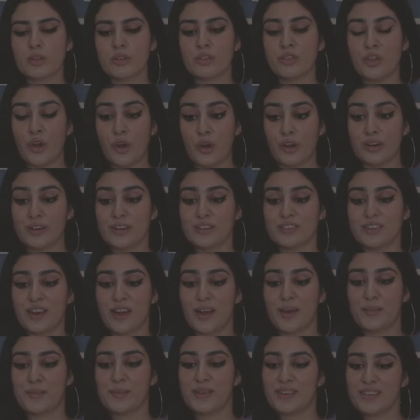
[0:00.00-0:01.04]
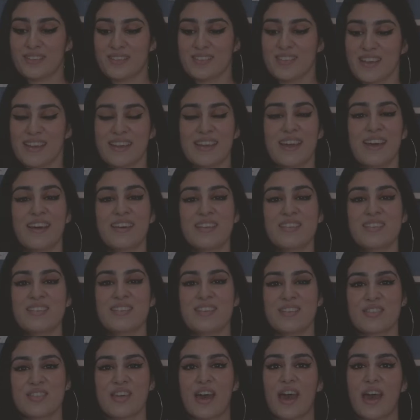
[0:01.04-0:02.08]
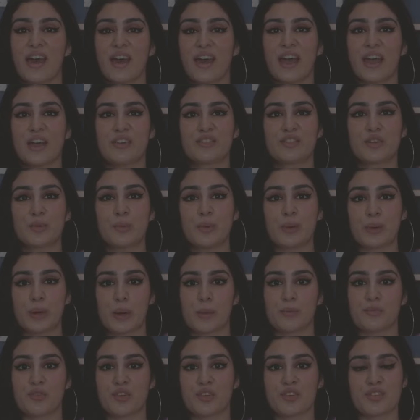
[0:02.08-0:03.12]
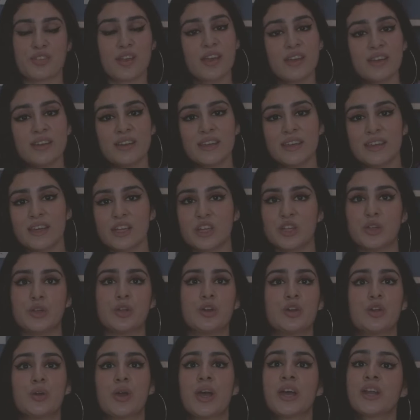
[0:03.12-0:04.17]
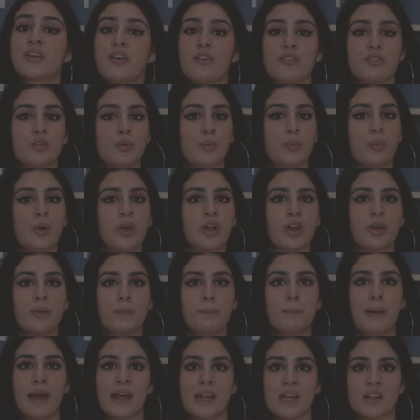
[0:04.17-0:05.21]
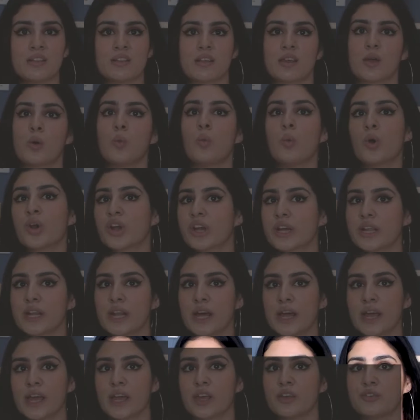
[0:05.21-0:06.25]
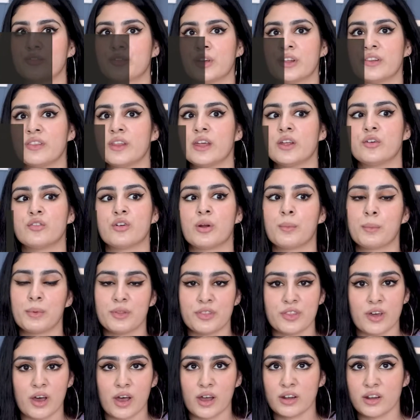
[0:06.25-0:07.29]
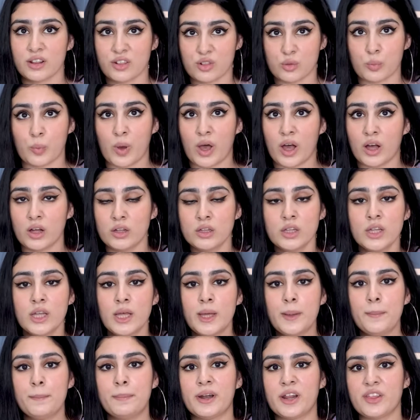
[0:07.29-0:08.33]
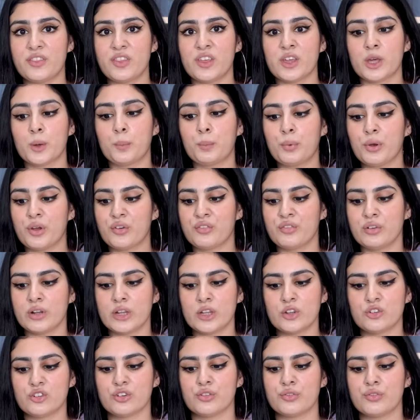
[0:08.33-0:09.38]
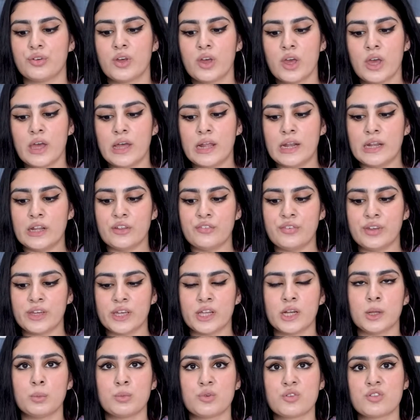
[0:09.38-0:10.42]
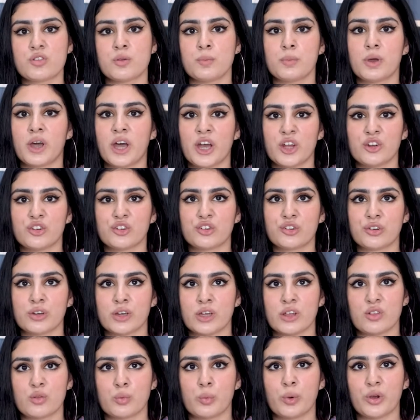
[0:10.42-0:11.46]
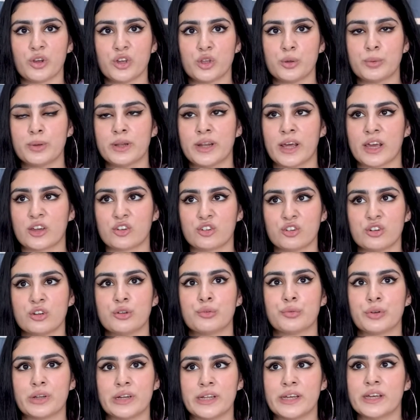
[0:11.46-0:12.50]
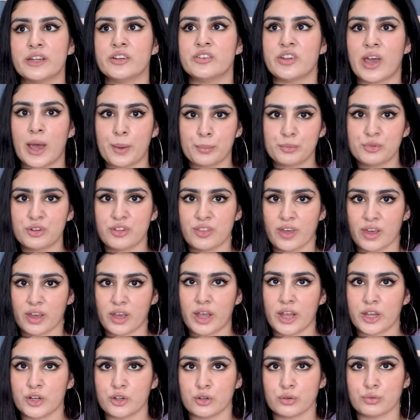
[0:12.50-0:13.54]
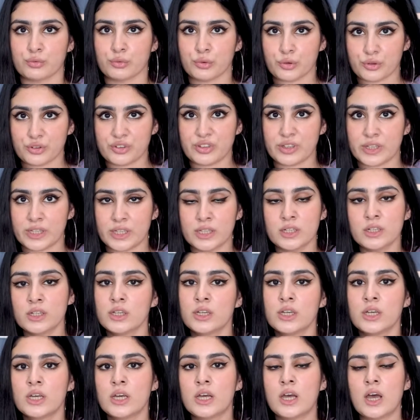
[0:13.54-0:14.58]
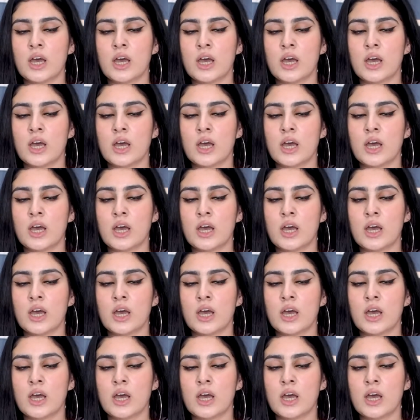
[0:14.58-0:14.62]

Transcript: The early timings, I guess, that I have to wake up for sahri, and you know, you kind of have to work, balance like work life and then Ramadan as well. But I think a privilege of living in a Muslim country is where you can actually really adapt to that kind of routine.